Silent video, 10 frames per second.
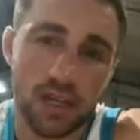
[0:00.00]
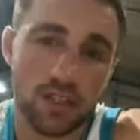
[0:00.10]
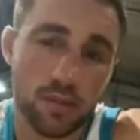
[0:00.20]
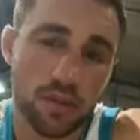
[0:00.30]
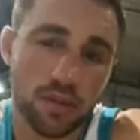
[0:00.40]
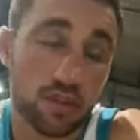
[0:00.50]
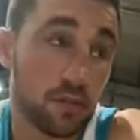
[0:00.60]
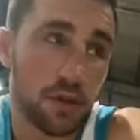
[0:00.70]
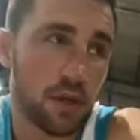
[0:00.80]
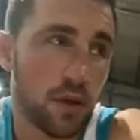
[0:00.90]
of the job. It's just
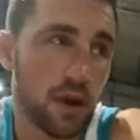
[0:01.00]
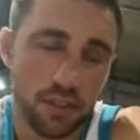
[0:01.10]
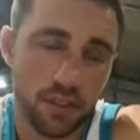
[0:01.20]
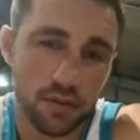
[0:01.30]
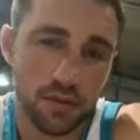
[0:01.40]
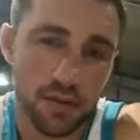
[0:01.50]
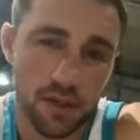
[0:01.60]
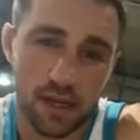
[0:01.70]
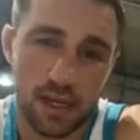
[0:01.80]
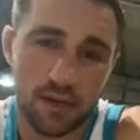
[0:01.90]
something you have to do.
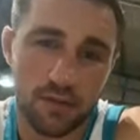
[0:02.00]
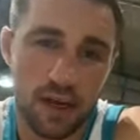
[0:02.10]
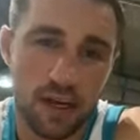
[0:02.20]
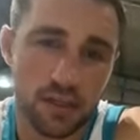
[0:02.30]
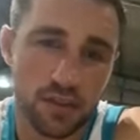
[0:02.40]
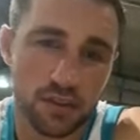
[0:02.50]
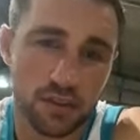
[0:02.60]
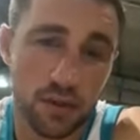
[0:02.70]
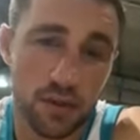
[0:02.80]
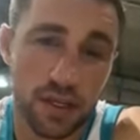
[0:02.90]
Any fighter that
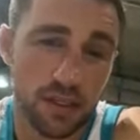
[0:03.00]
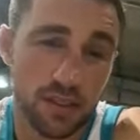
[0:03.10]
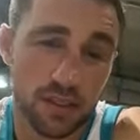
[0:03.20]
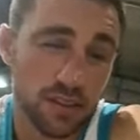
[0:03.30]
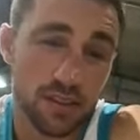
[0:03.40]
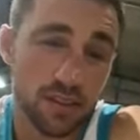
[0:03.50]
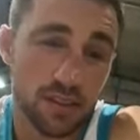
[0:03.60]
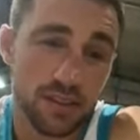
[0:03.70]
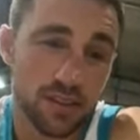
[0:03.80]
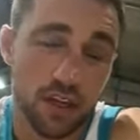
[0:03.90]
doesn't do it,
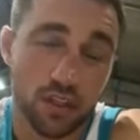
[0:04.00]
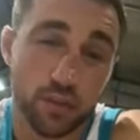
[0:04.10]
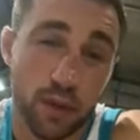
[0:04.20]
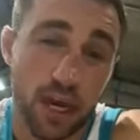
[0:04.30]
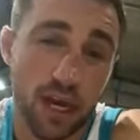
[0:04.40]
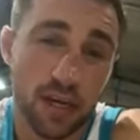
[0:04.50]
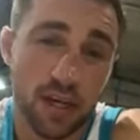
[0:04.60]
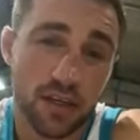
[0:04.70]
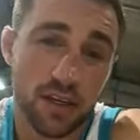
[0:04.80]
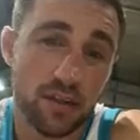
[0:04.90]
it's not smart.
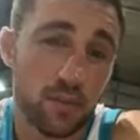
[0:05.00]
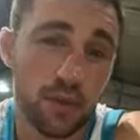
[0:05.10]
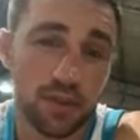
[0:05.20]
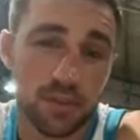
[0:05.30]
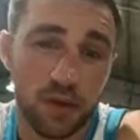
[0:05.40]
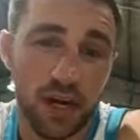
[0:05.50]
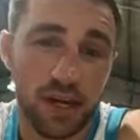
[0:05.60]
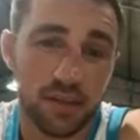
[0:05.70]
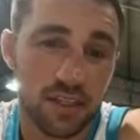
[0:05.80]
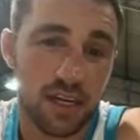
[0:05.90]
You have to build your brand
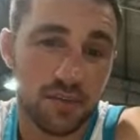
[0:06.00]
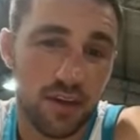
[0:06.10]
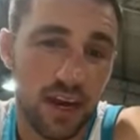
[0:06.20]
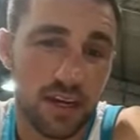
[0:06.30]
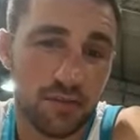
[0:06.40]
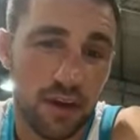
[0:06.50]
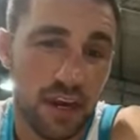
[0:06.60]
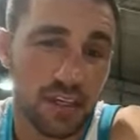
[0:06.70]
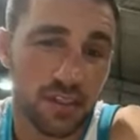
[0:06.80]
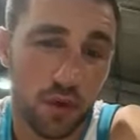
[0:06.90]
outside of fighting.
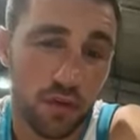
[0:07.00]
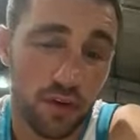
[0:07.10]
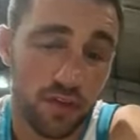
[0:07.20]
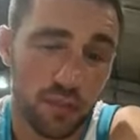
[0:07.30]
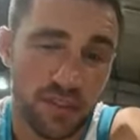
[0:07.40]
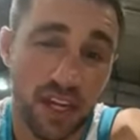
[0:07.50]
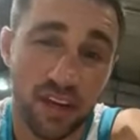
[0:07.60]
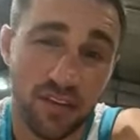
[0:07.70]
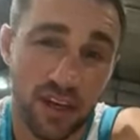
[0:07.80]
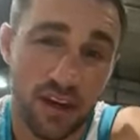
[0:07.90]
Fighting's only
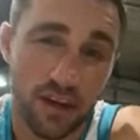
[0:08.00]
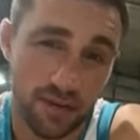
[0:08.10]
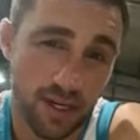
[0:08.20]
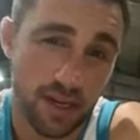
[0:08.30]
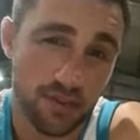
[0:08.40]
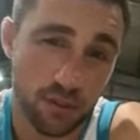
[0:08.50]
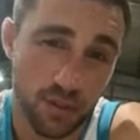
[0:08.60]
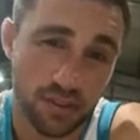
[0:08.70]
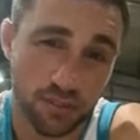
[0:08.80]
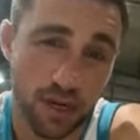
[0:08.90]
50% of it now. You really have to
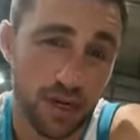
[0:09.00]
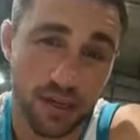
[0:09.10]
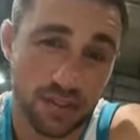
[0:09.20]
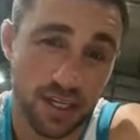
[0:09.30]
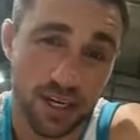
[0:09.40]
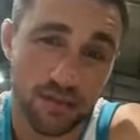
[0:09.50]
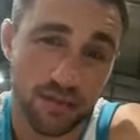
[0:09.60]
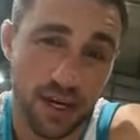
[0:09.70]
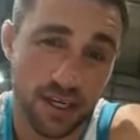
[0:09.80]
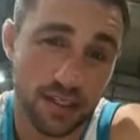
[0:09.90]
build your brand outside of
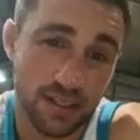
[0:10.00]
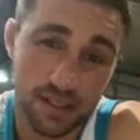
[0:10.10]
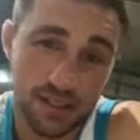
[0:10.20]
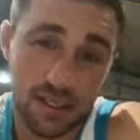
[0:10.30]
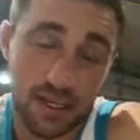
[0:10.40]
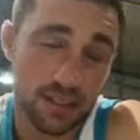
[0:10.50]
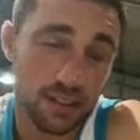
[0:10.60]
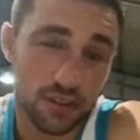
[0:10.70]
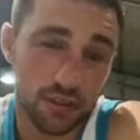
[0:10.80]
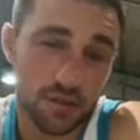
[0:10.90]
fighting, and that's
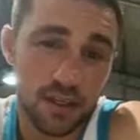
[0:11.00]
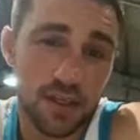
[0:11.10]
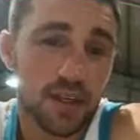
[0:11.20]
the truth.